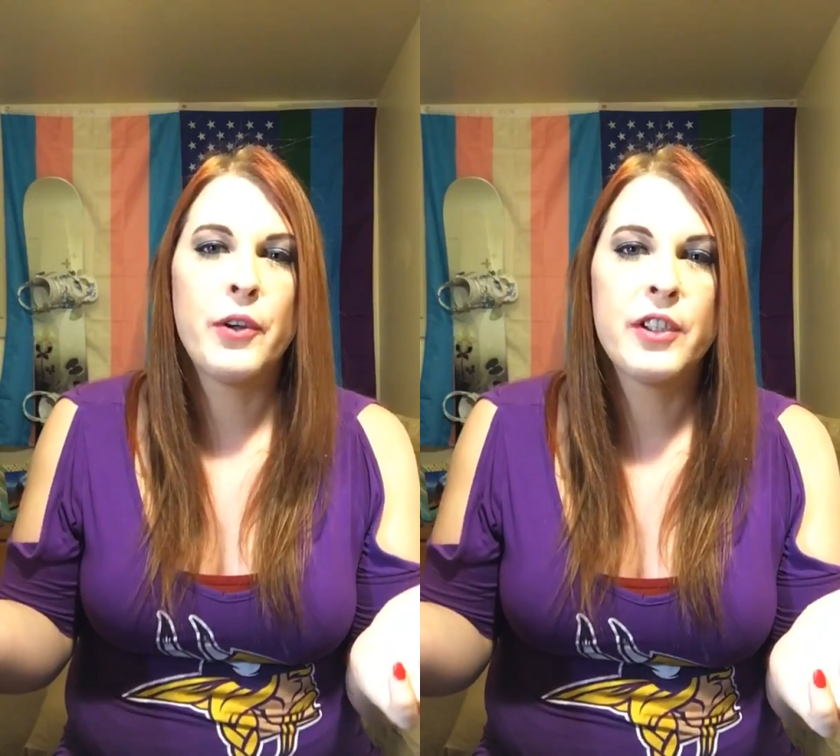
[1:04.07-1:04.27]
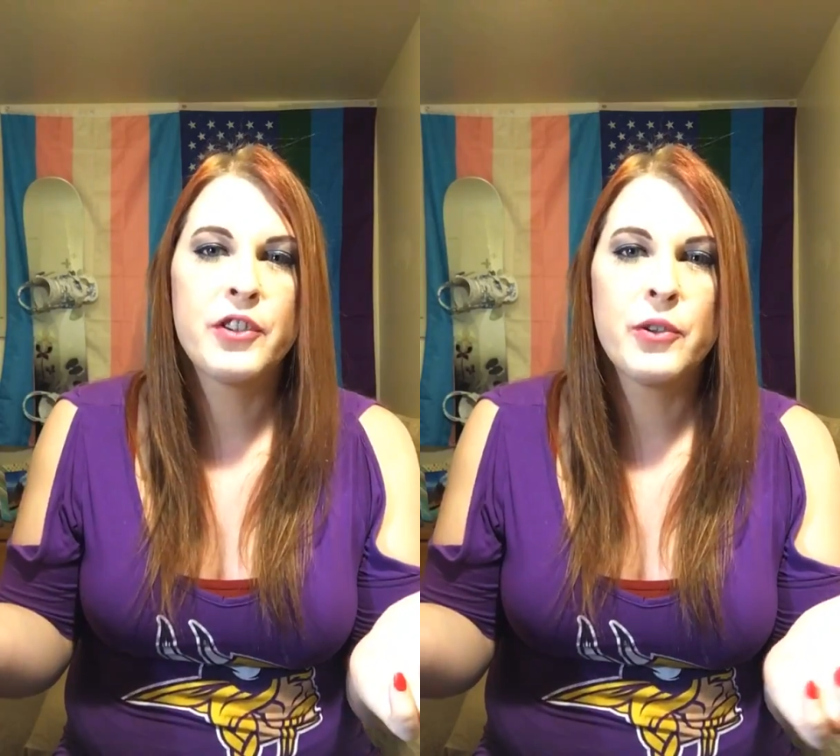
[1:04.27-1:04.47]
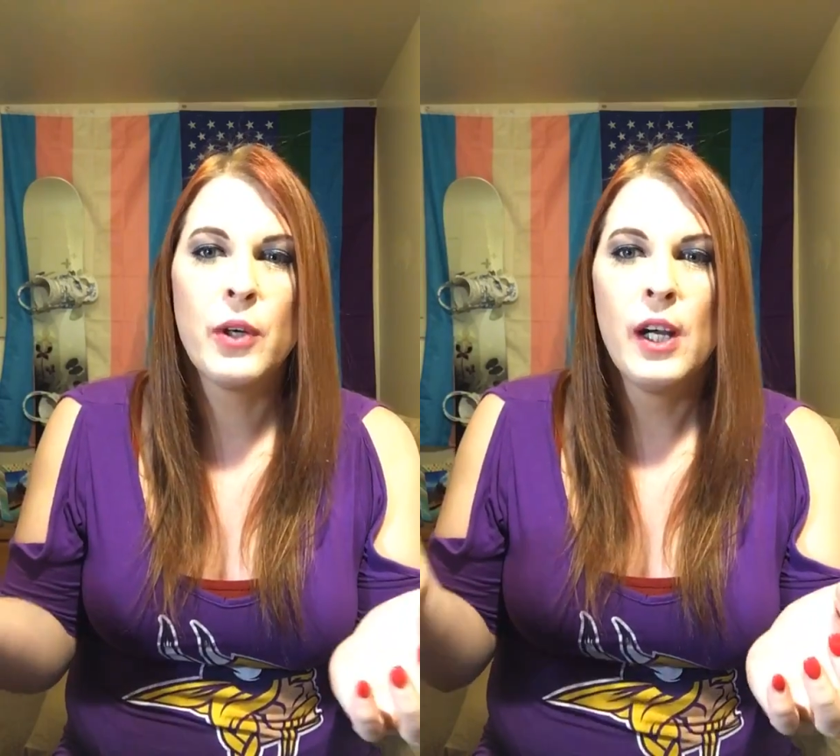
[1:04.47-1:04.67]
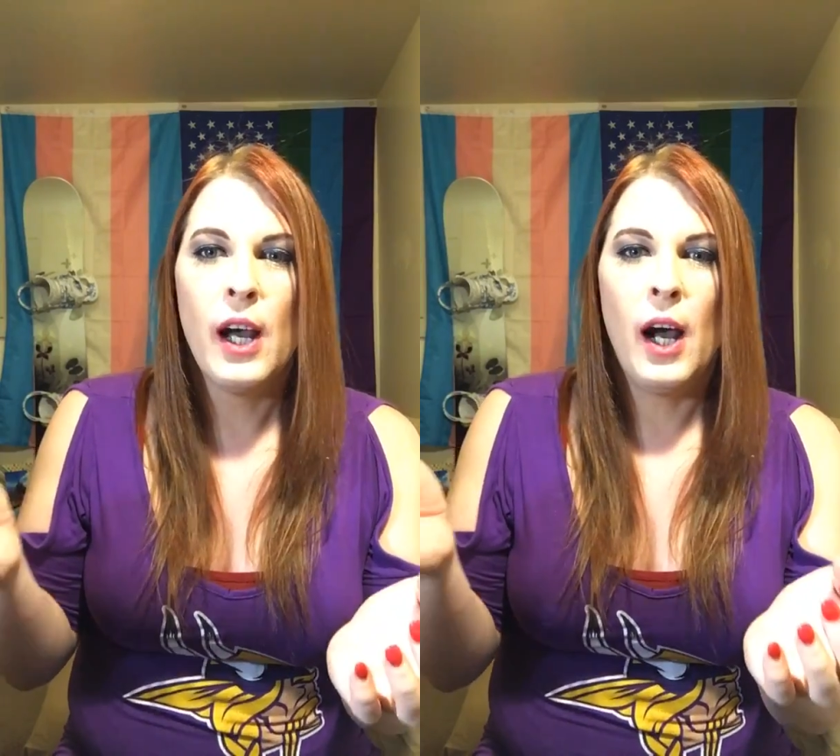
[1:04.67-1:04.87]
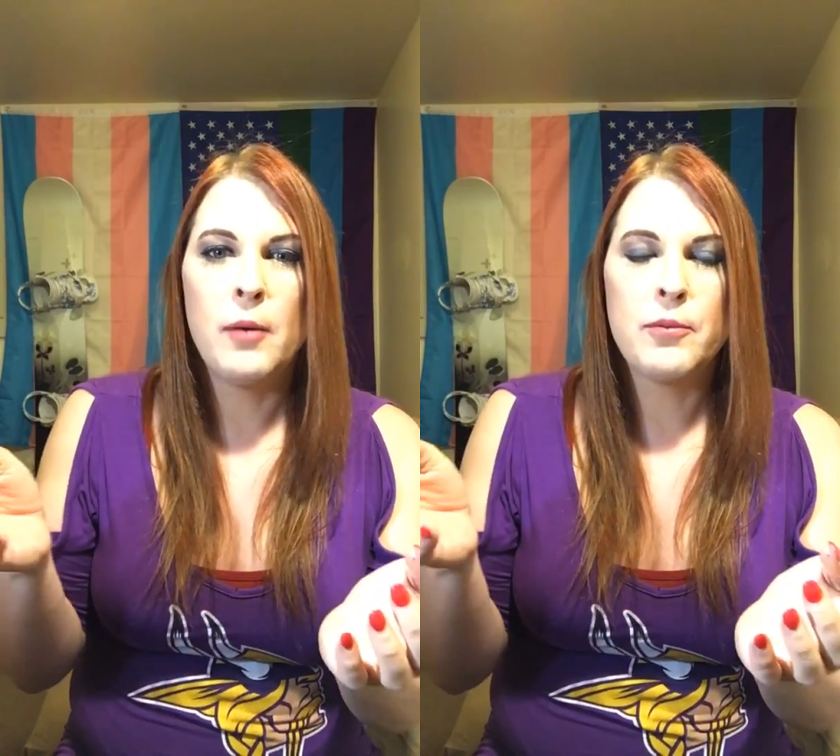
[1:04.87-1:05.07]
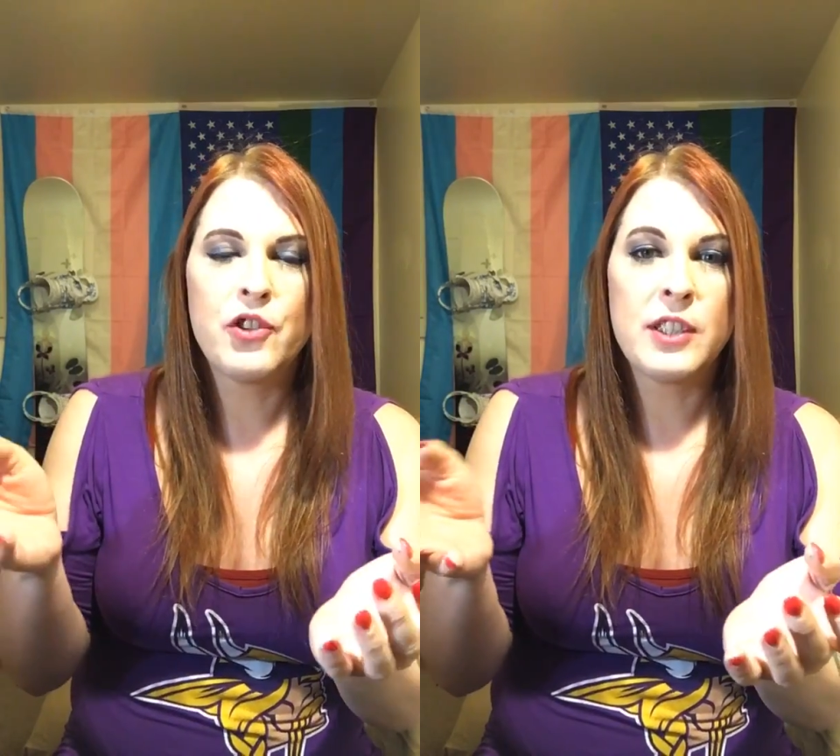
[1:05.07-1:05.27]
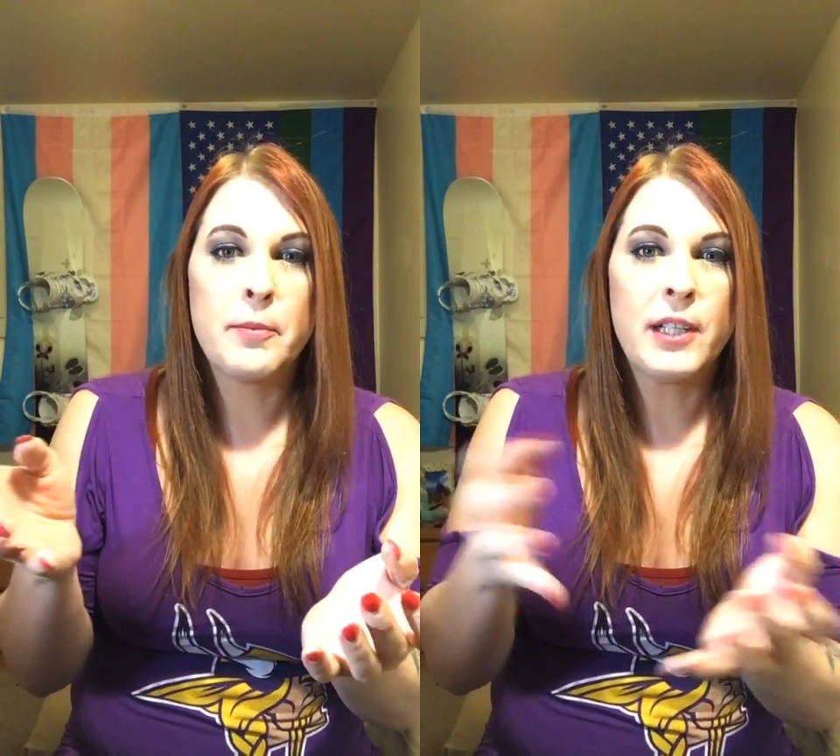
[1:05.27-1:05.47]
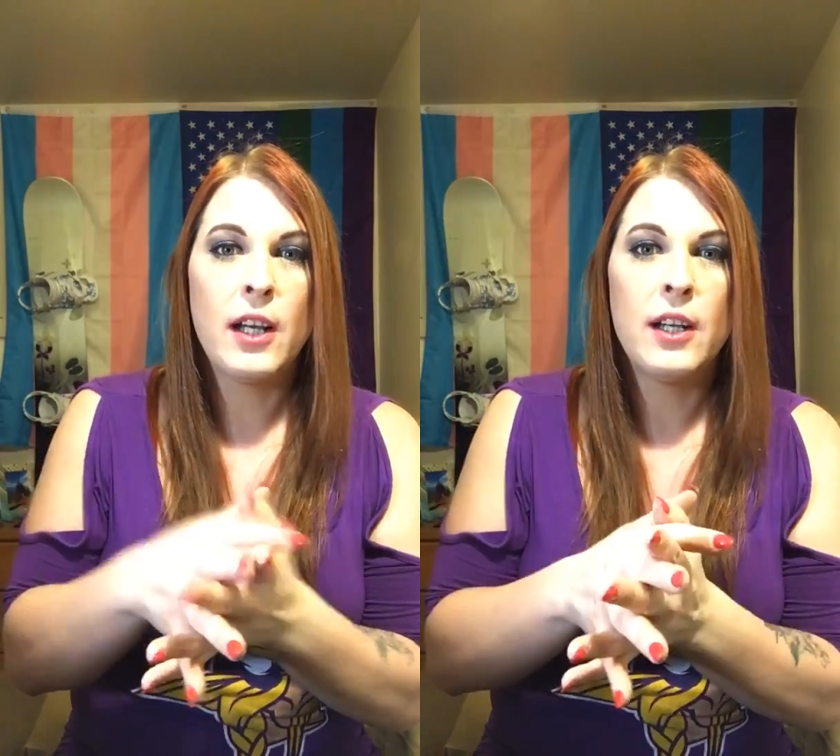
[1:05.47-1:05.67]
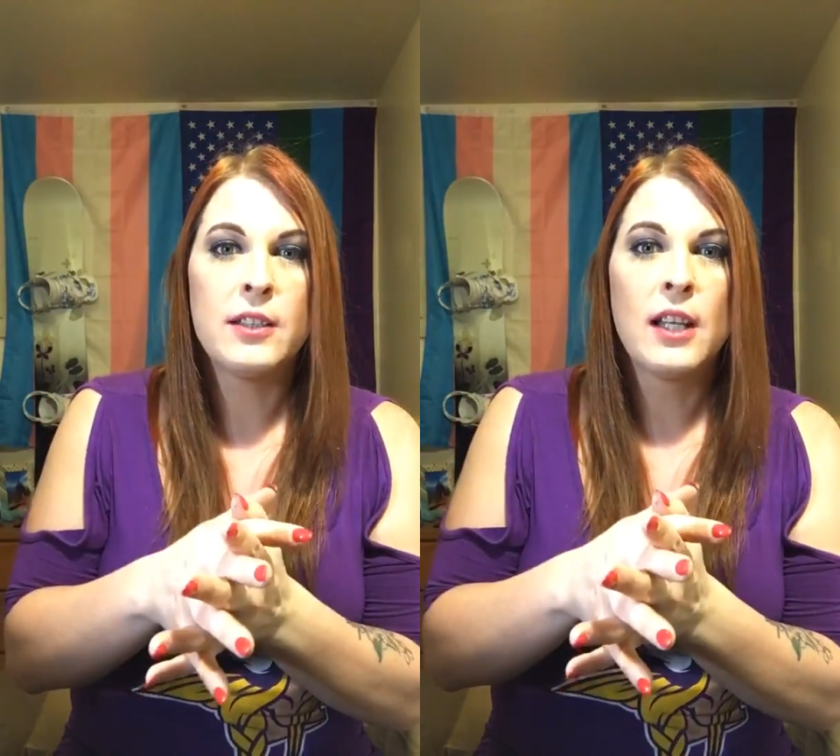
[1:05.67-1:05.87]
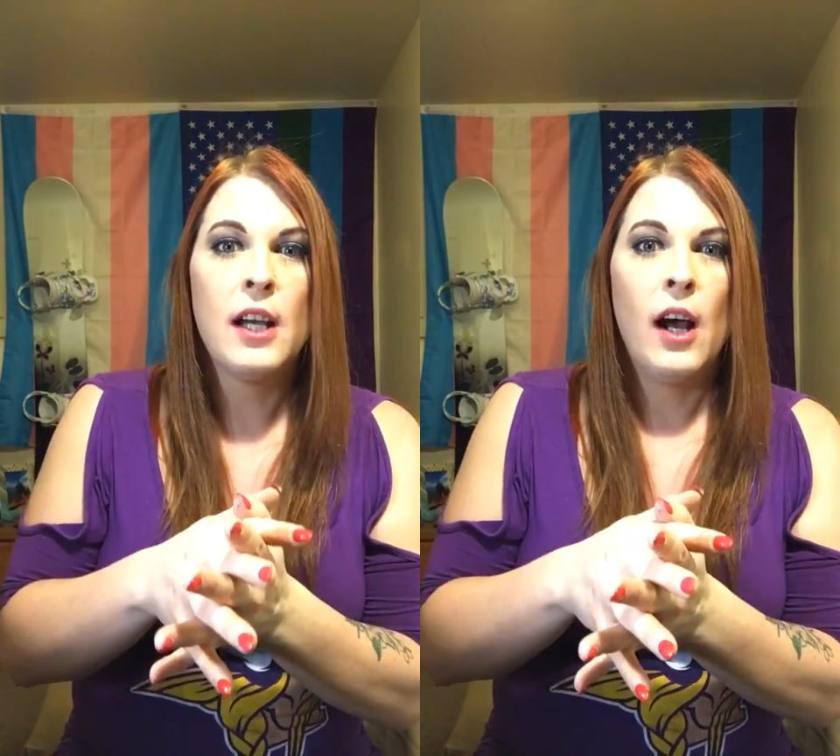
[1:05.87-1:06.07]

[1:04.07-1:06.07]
I do, just because